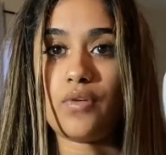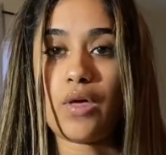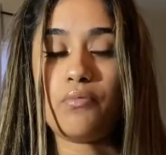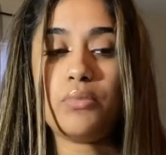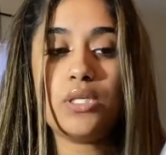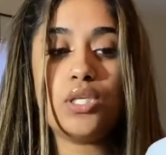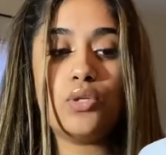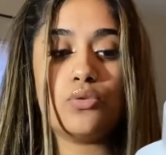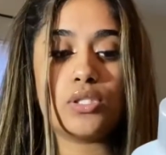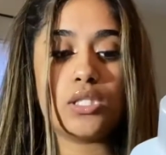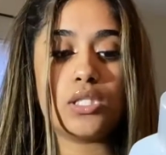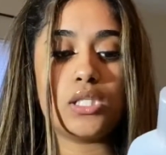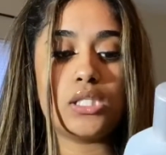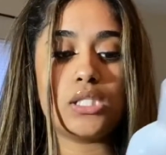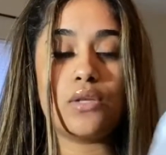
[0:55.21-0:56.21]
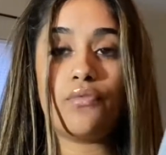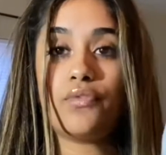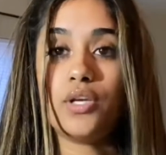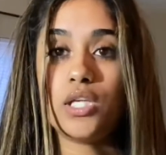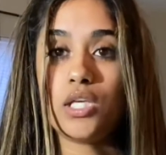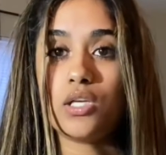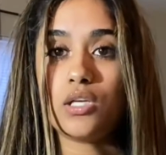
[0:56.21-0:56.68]
I've been using this for
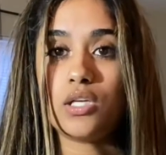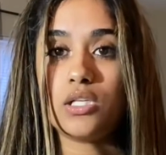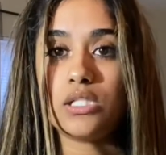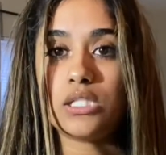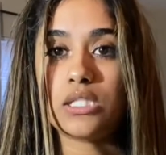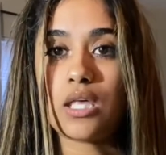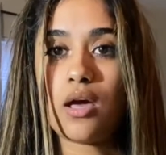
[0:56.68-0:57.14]
years.